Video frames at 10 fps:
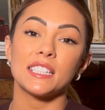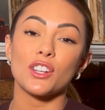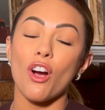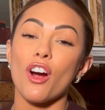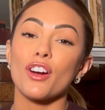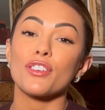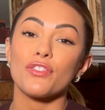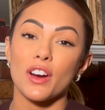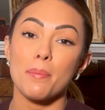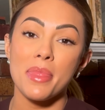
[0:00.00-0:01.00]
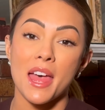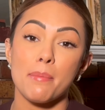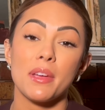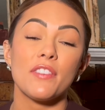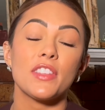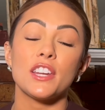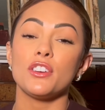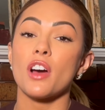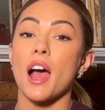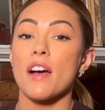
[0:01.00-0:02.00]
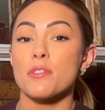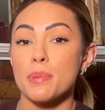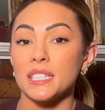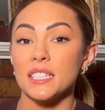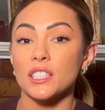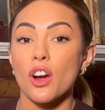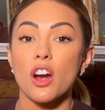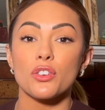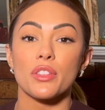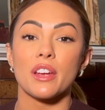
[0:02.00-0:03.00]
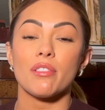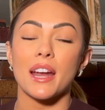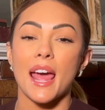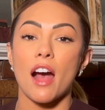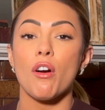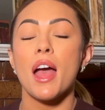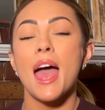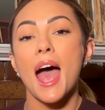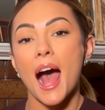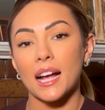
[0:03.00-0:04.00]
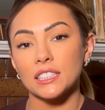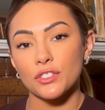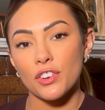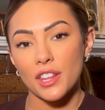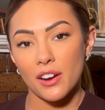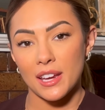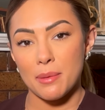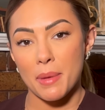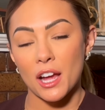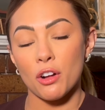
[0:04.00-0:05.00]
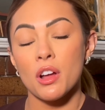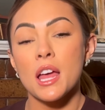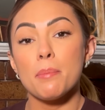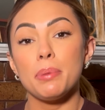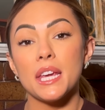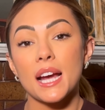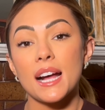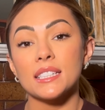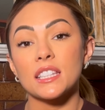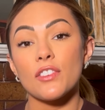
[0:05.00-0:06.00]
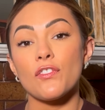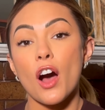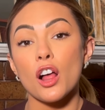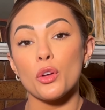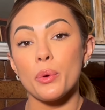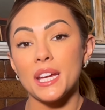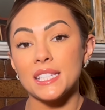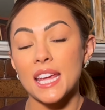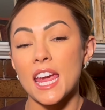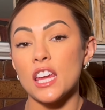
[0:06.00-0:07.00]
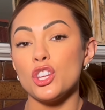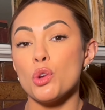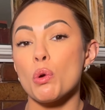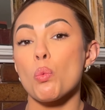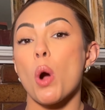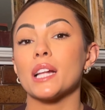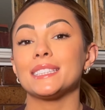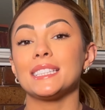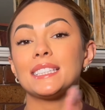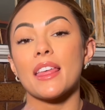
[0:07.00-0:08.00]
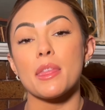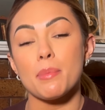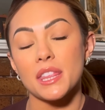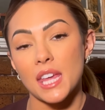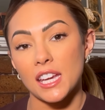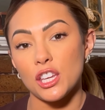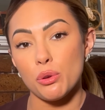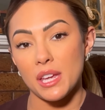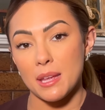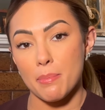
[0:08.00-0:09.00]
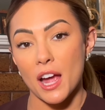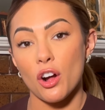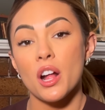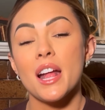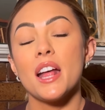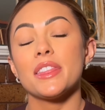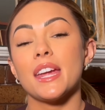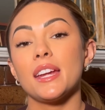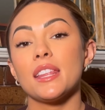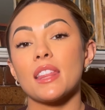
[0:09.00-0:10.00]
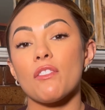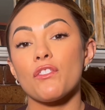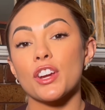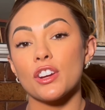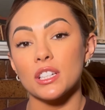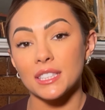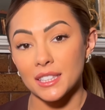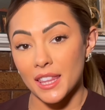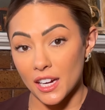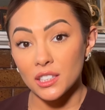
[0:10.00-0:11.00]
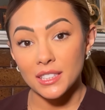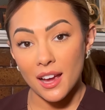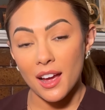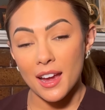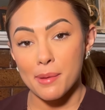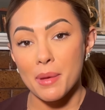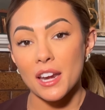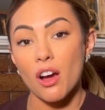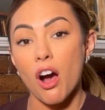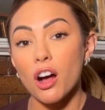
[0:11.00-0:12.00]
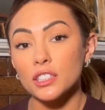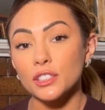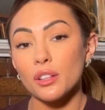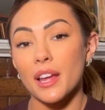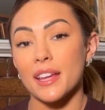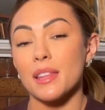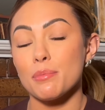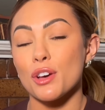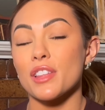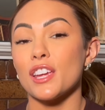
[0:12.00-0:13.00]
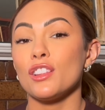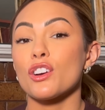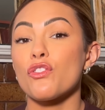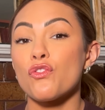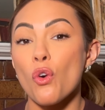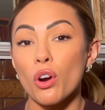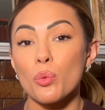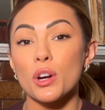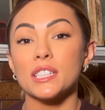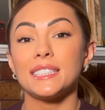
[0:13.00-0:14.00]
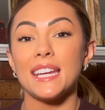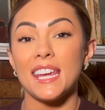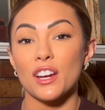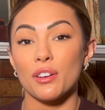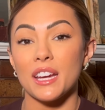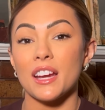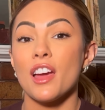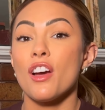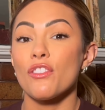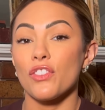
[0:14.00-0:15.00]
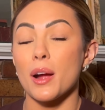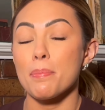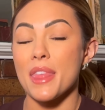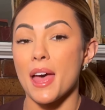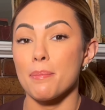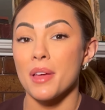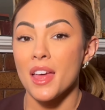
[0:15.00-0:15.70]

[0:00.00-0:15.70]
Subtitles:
card from them. If they do not have a business card or they ran out, ask for their email, because the following day you will want to send them a thank you email, thanking them for their time, and also letting them know that you look forward to hearing from them.